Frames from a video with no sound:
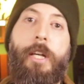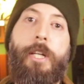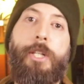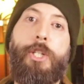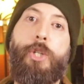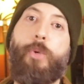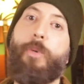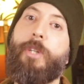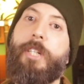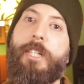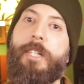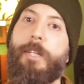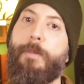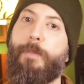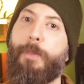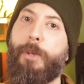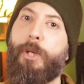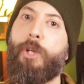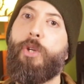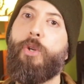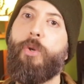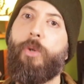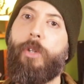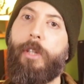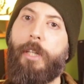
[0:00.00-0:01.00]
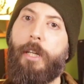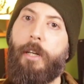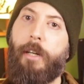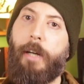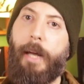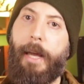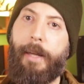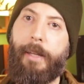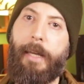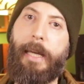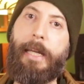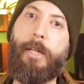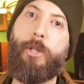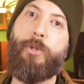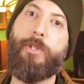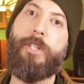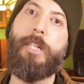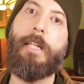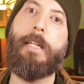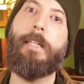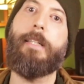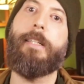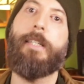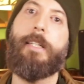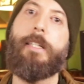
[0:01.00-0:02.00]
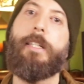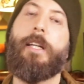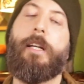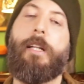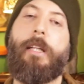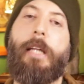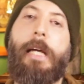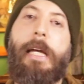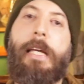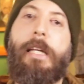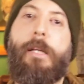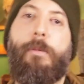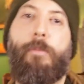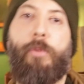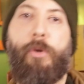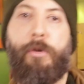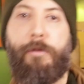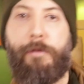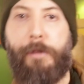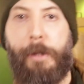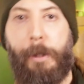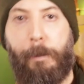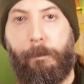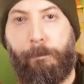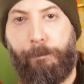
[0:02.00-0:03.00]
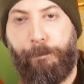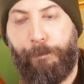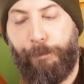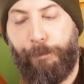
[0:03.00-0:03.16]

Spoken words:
So it is a peculiar and interesting detail in the movie.